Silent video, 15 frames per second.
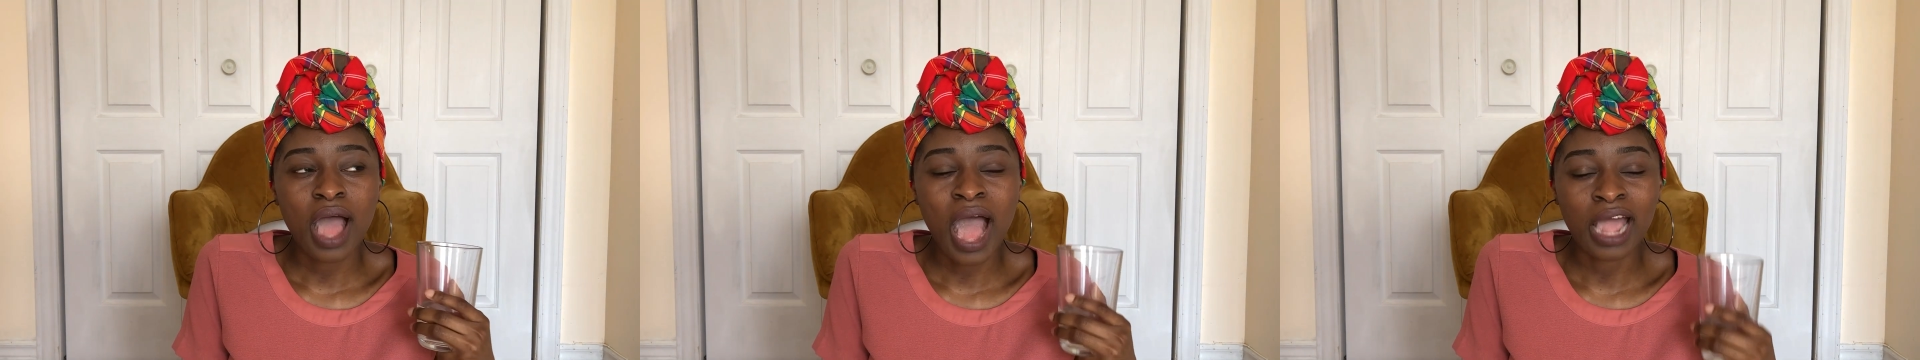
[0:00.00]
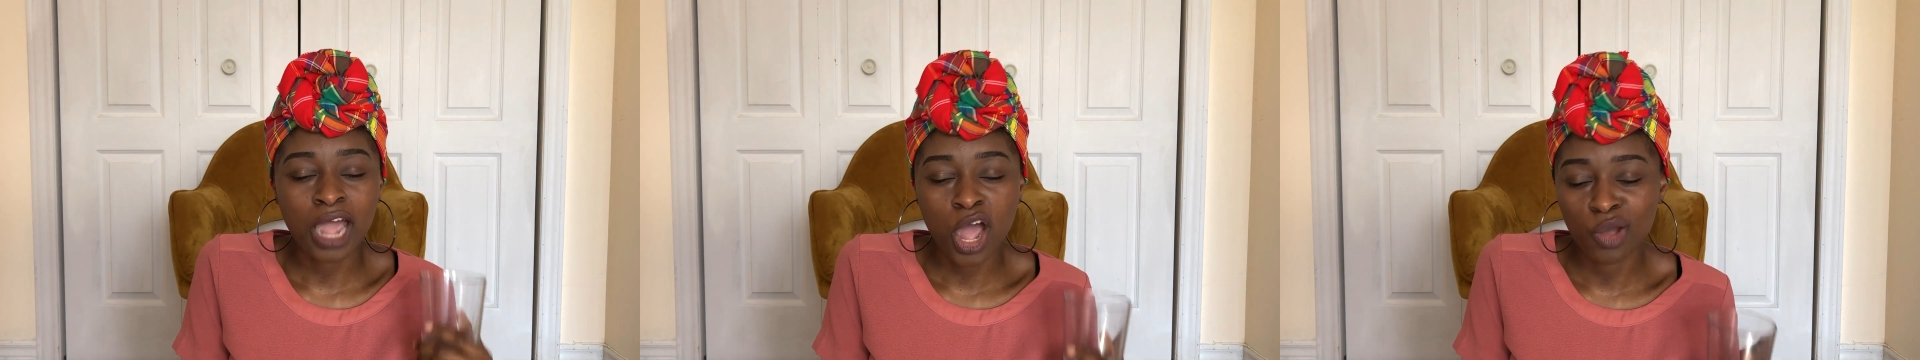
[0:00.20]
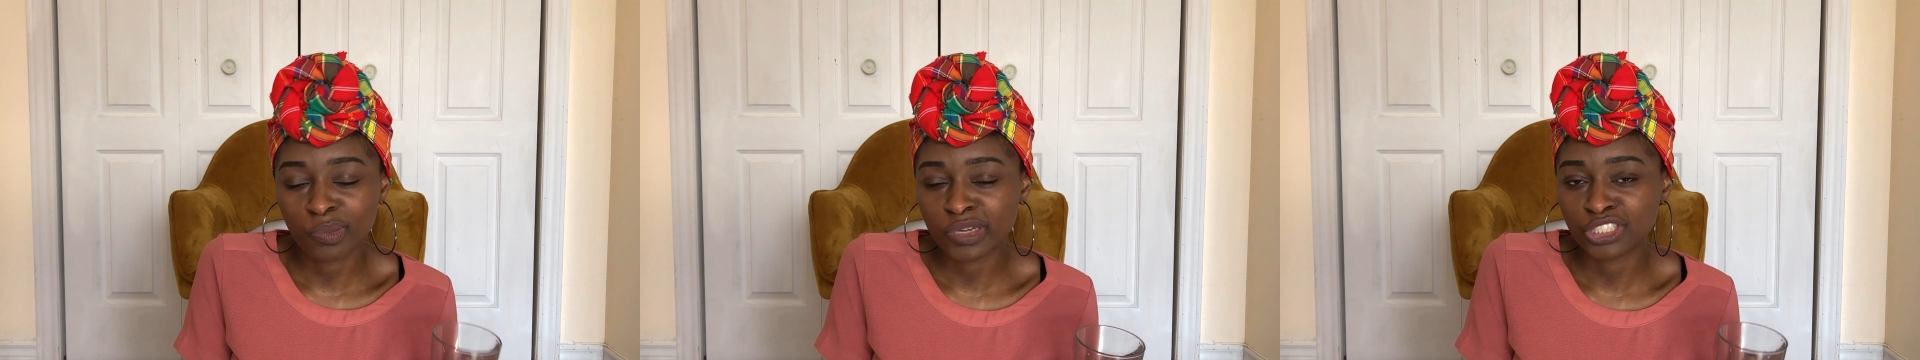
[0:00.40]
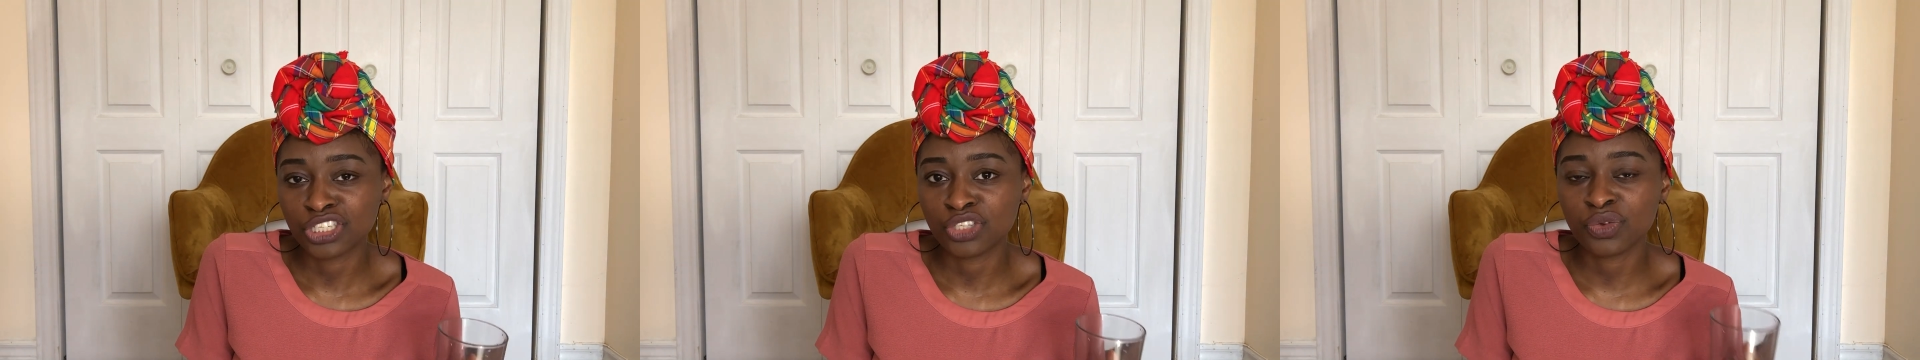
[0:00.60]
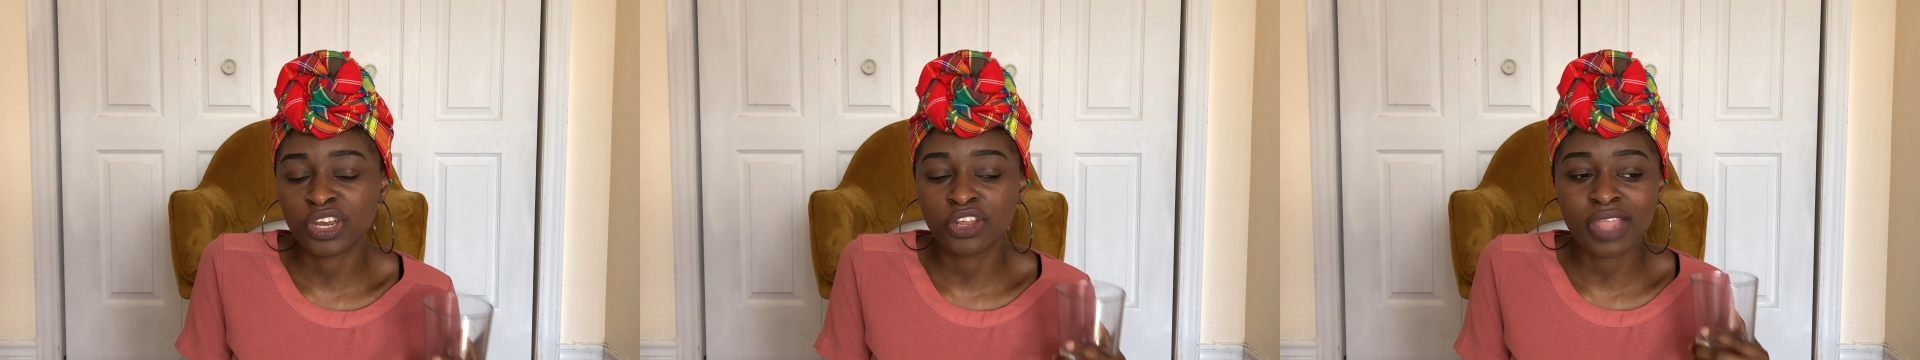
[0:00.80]
accomplish
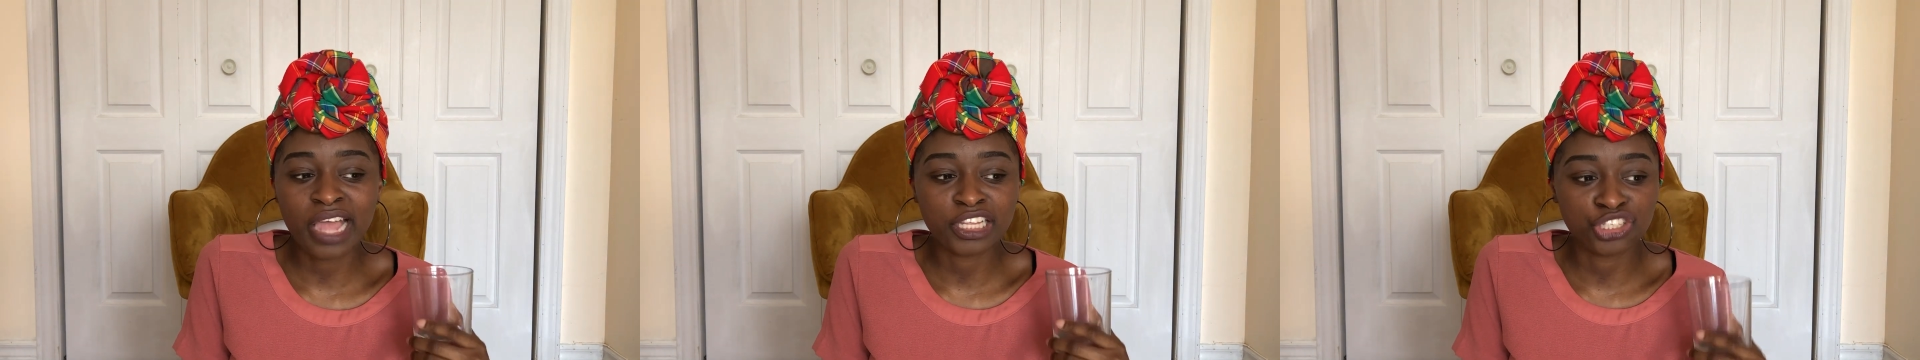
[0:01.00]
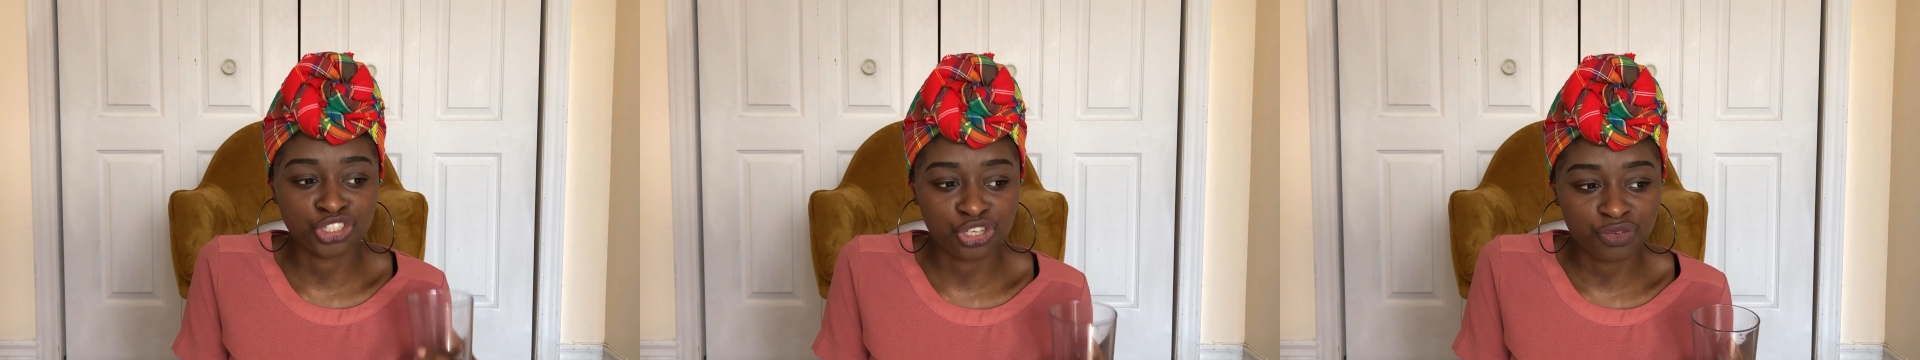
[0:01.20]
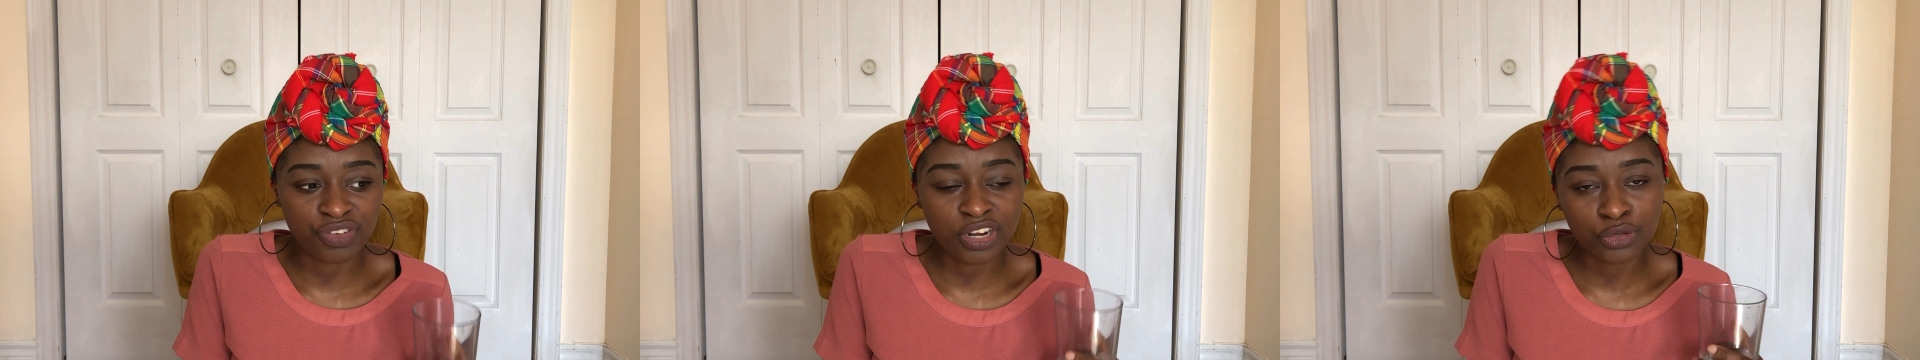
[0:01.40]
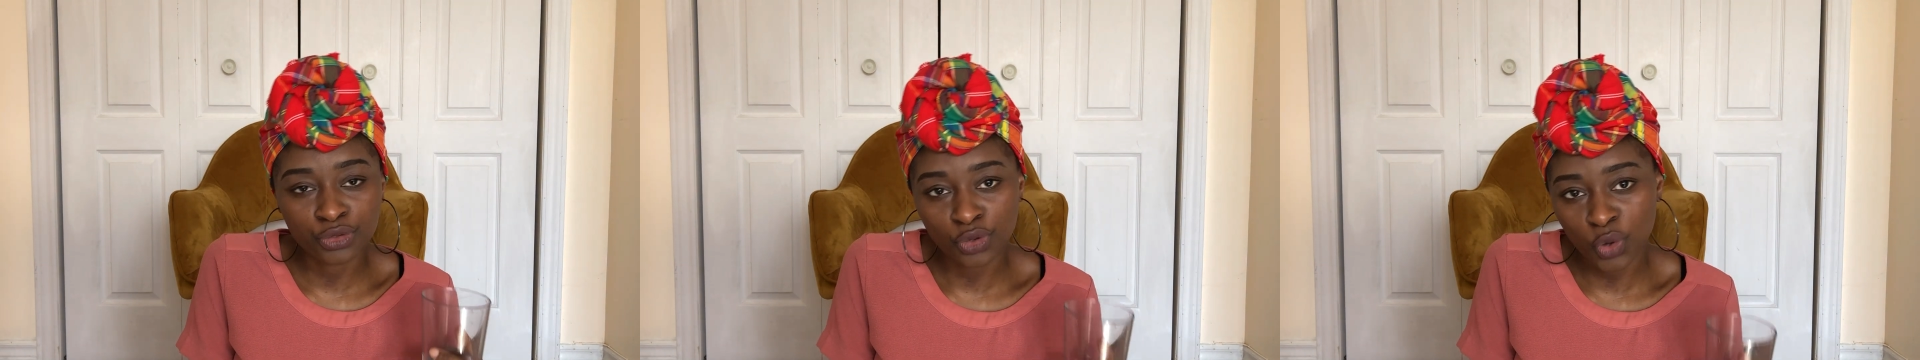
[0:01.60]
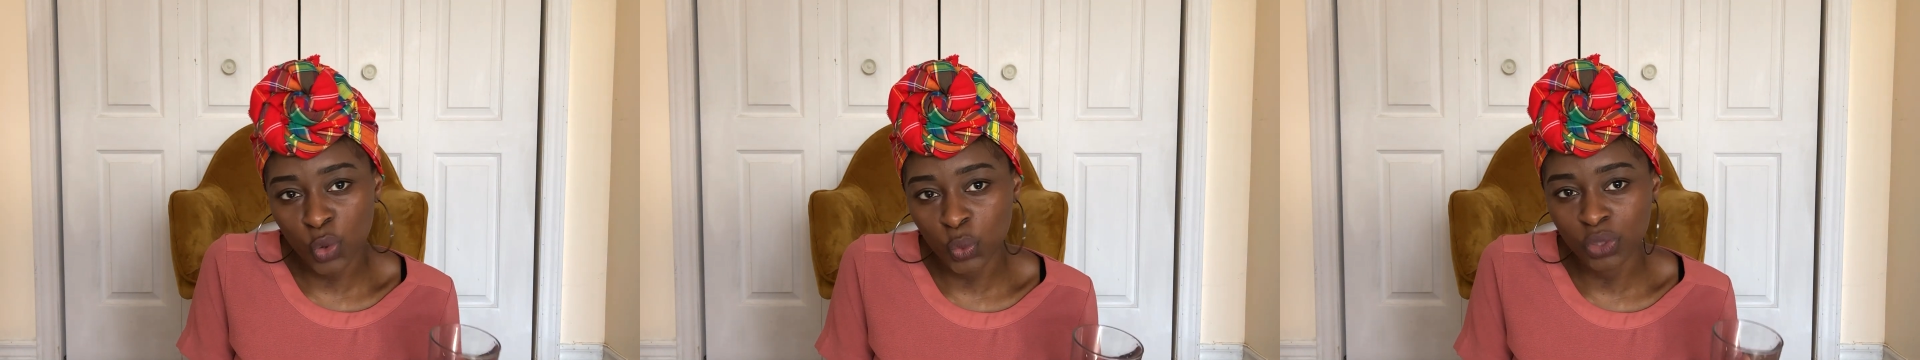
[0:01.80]
it. You cannot achieve it on
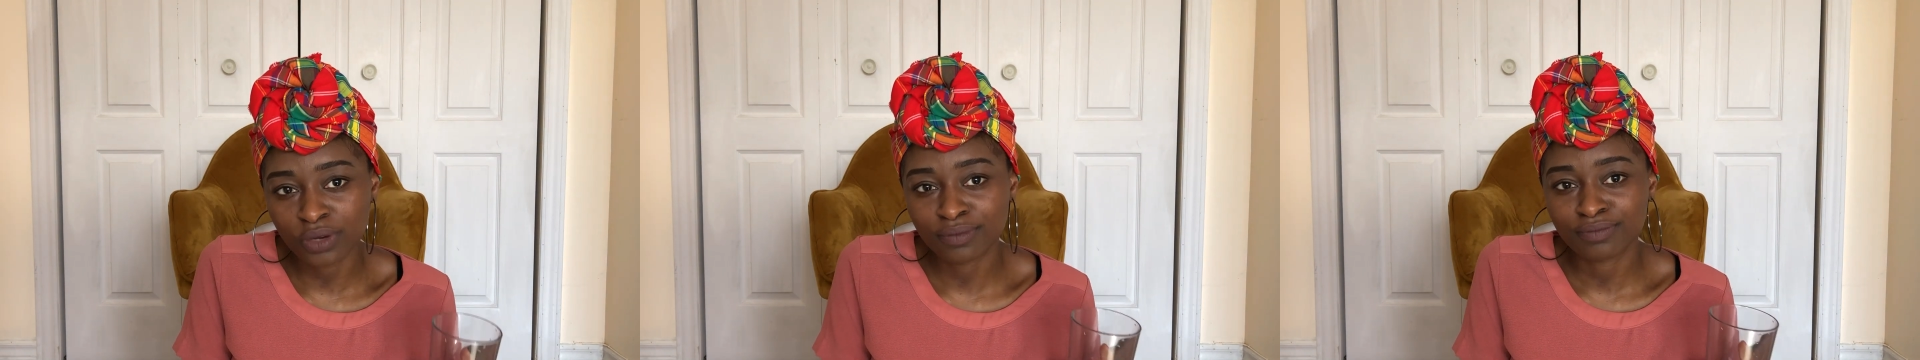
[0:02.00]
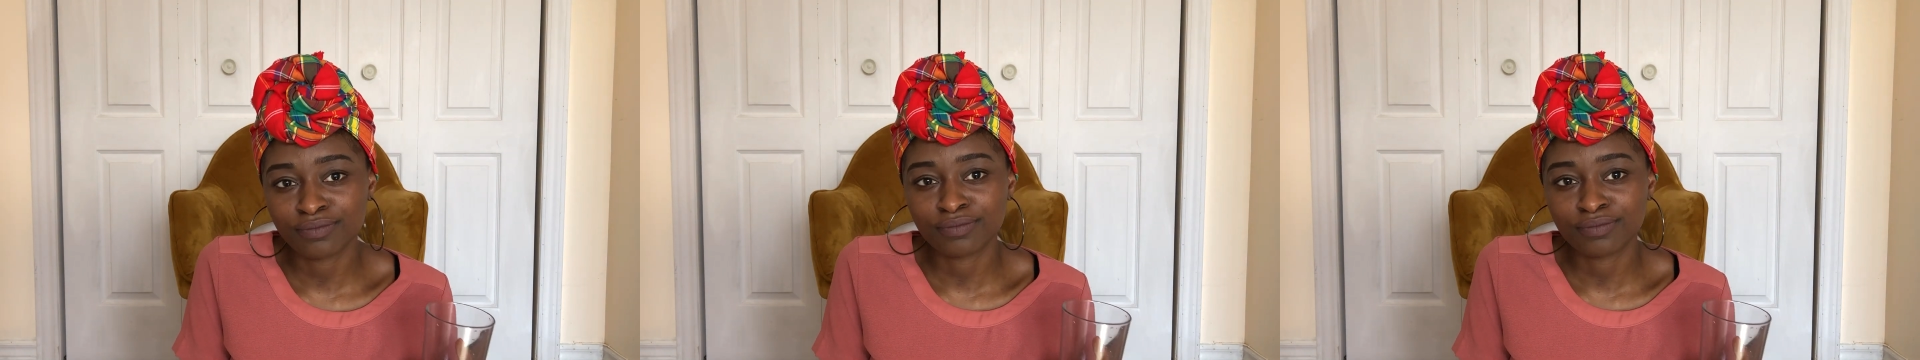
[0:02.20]
your own.